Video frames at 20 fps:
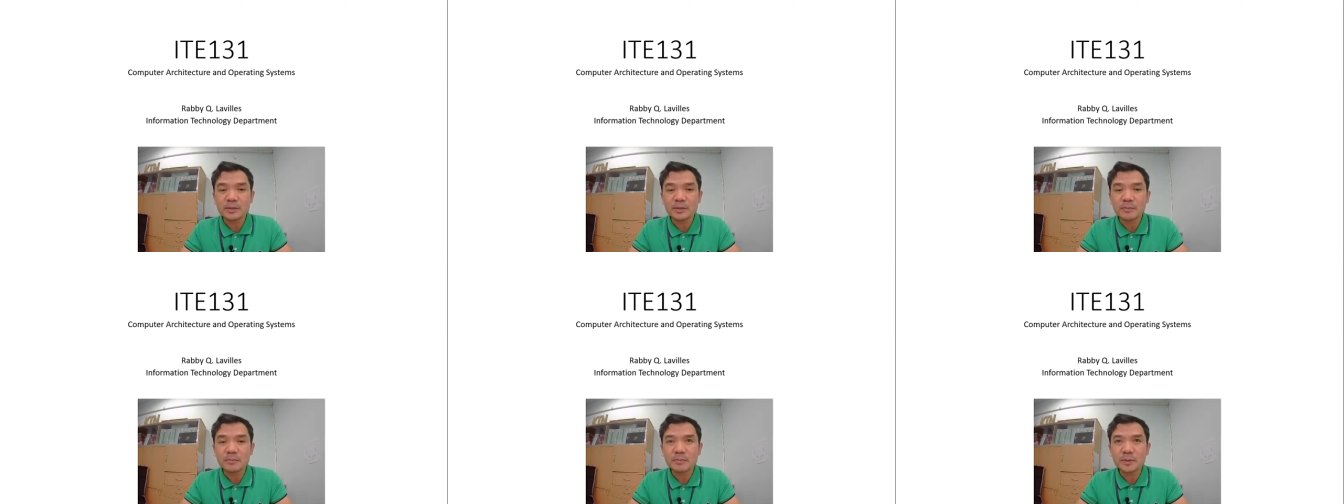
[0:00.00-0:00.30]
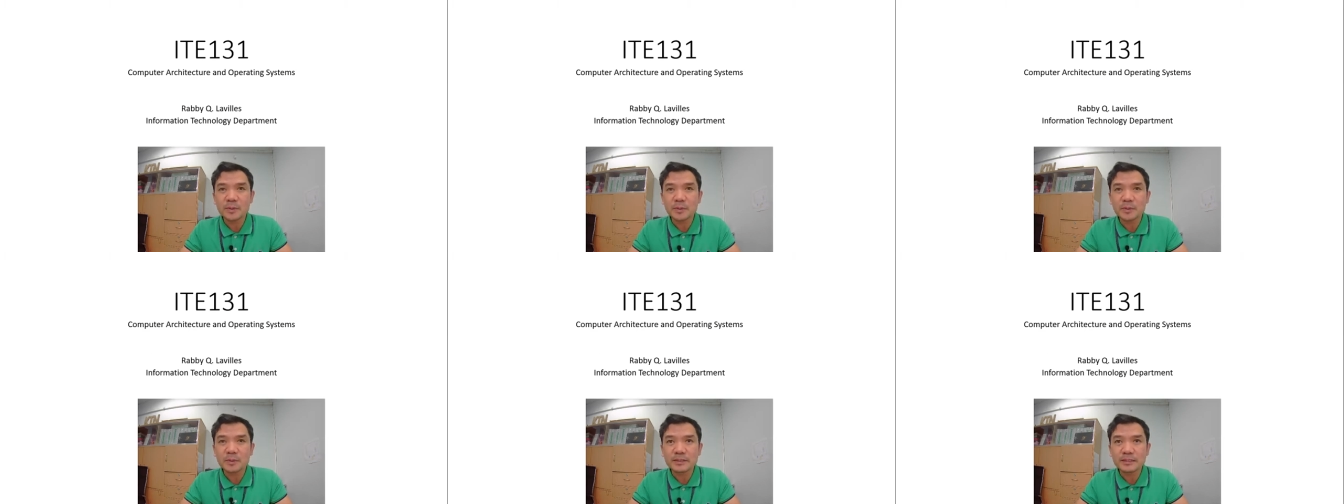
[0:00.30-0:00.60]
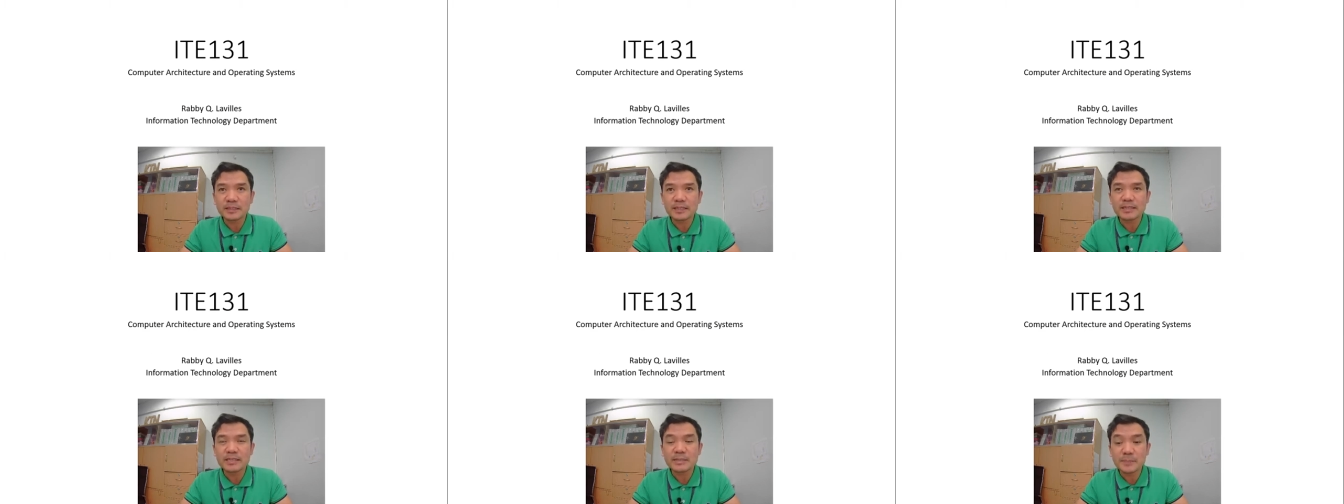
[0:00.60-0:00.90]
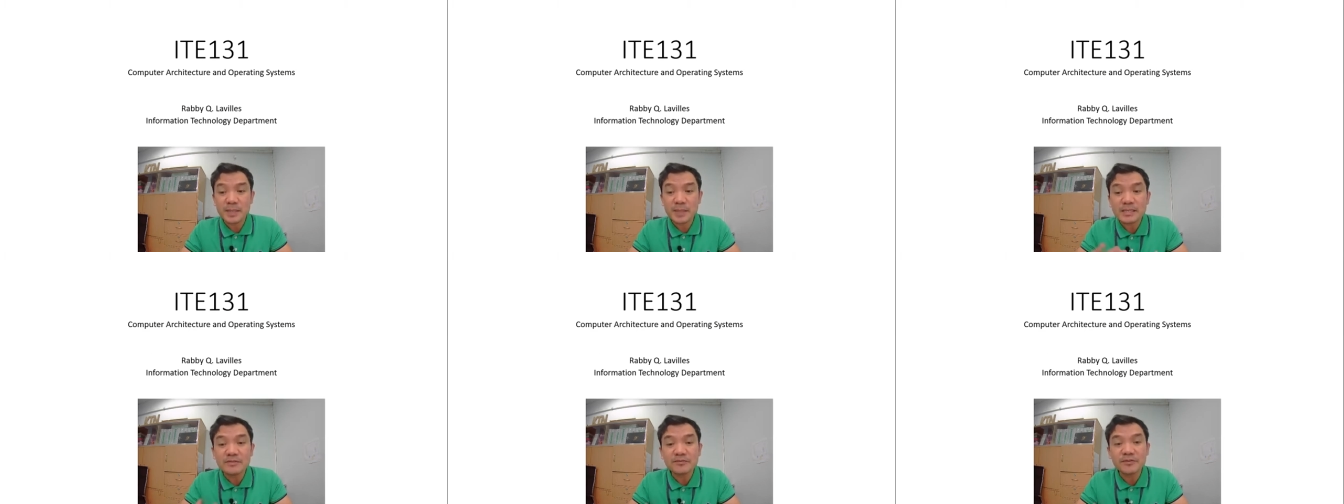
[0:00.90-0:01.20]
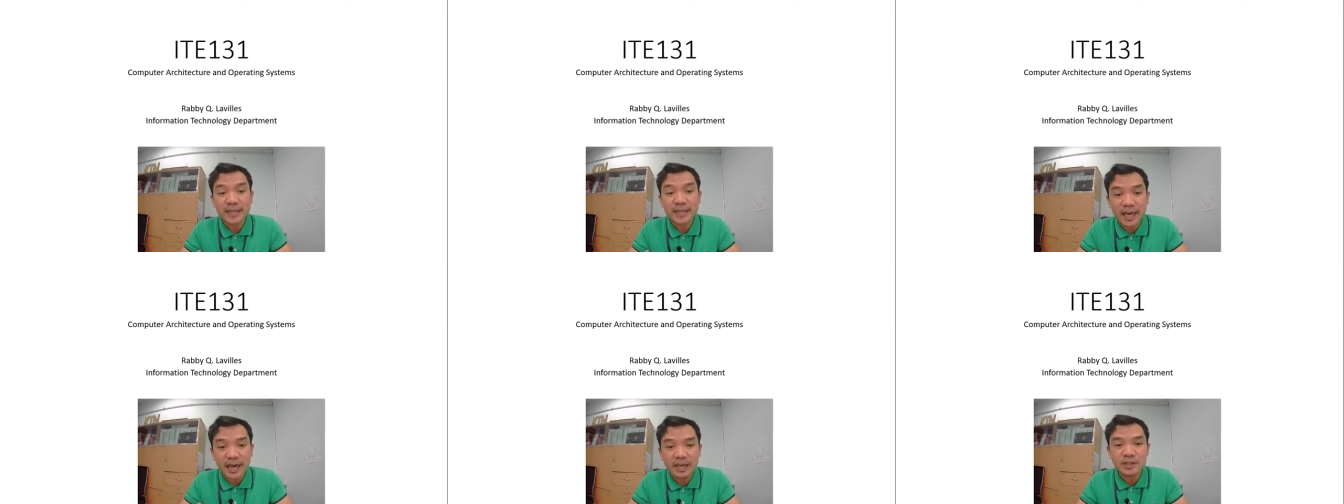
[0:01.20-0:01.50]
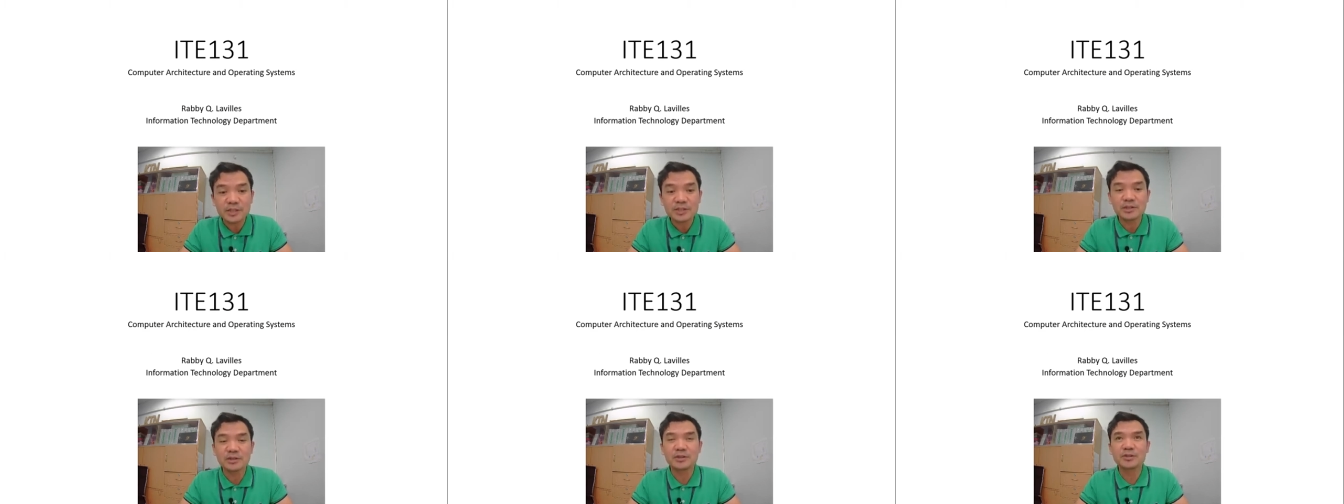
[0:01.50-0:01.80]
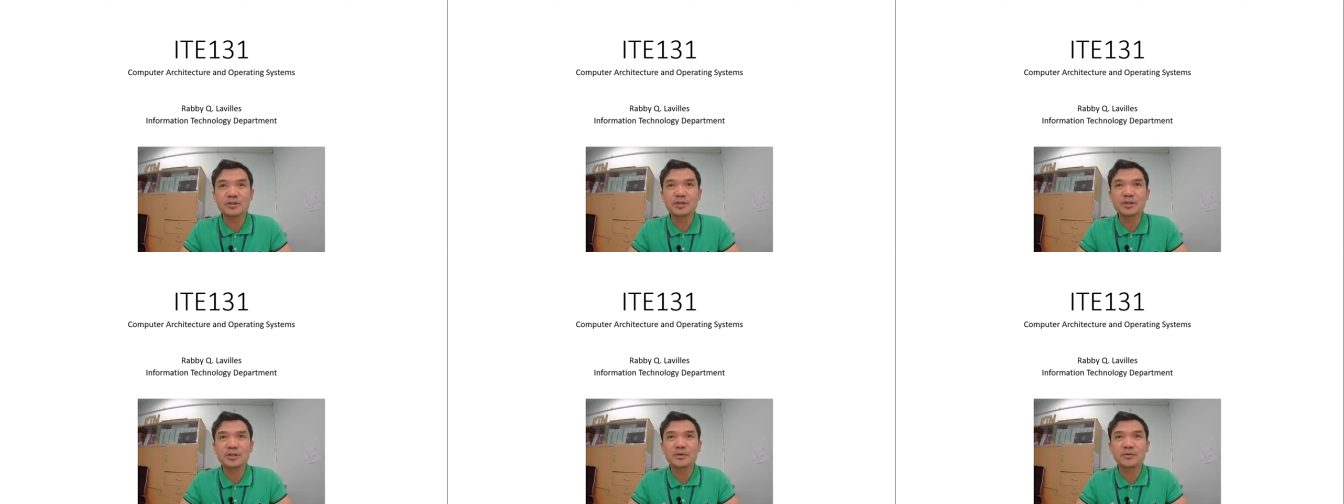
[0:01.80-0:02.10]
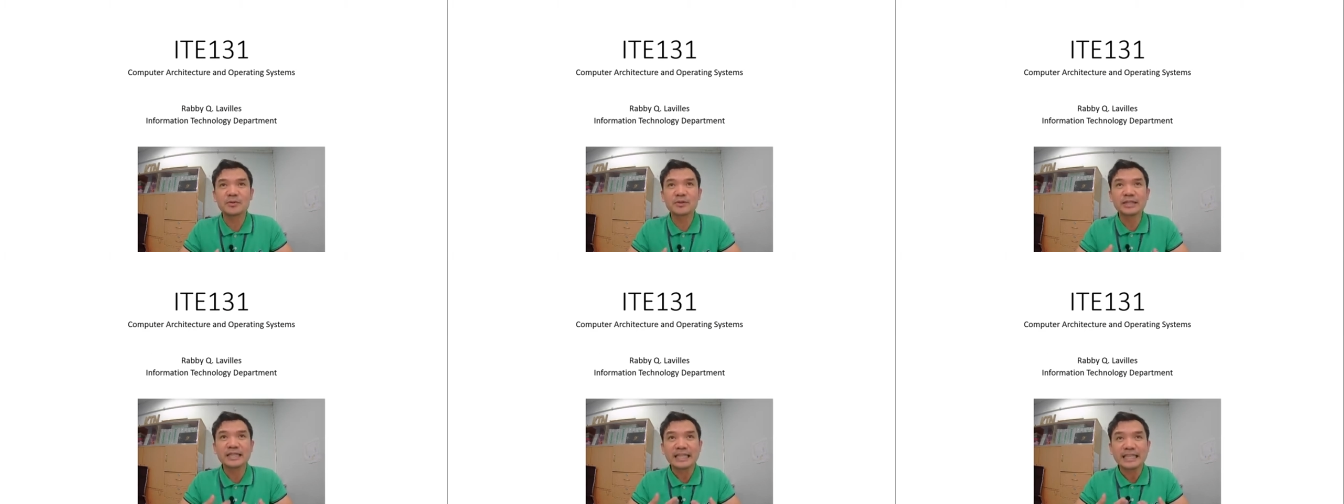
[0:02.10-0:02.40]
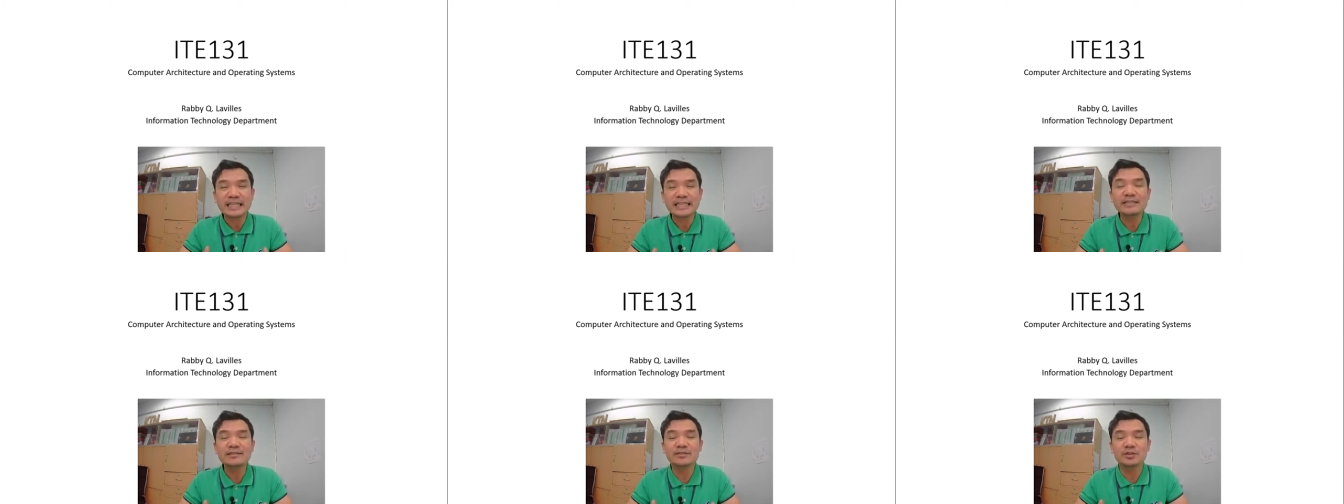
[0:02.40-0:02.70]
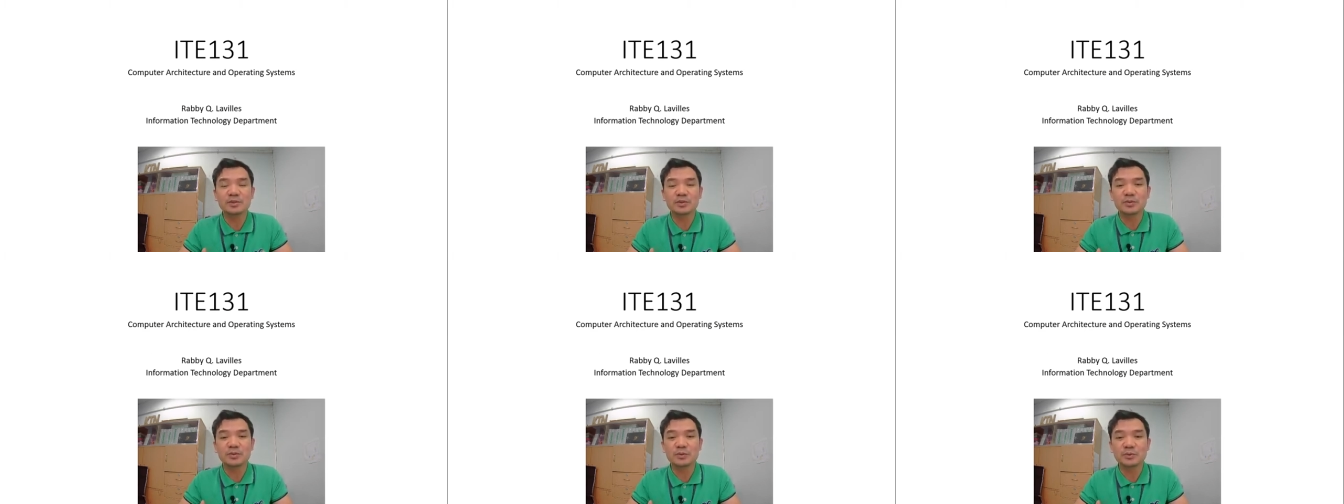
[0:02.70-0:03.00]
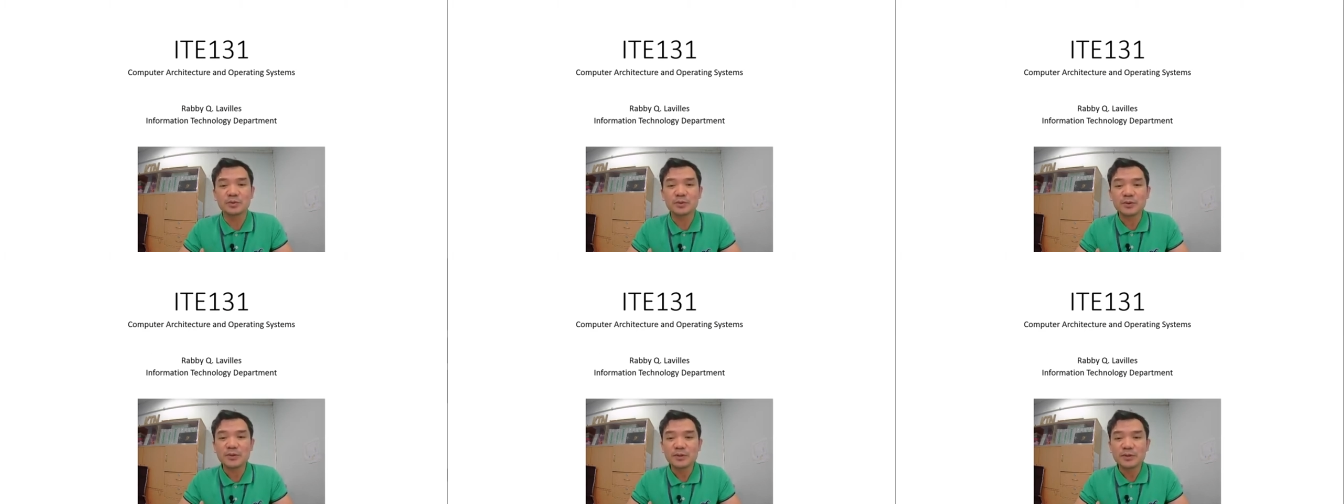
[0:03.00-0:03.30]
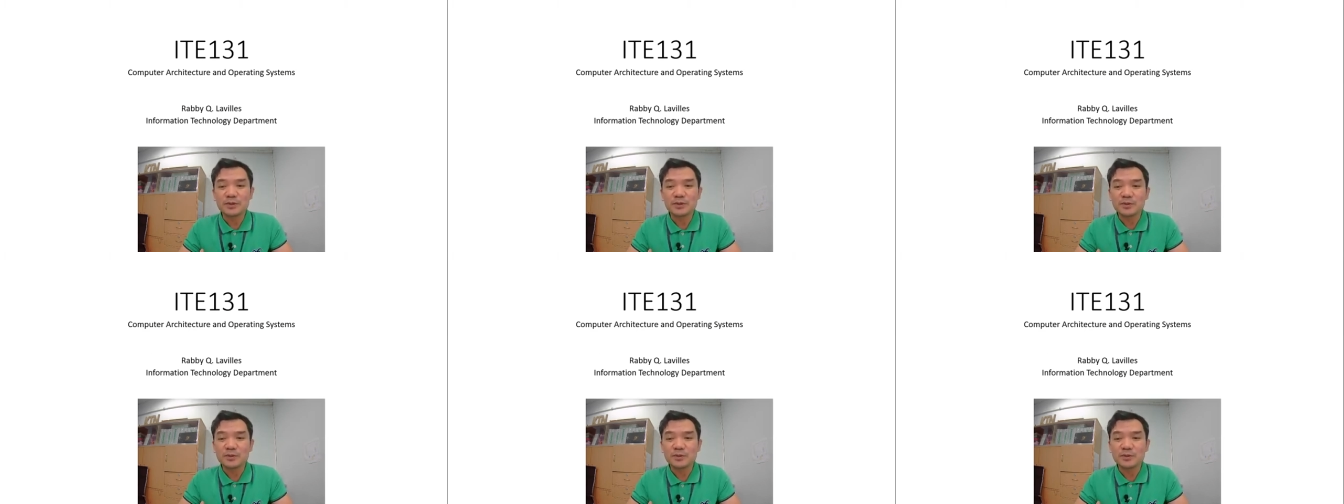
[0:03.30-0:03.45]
computer specification you need to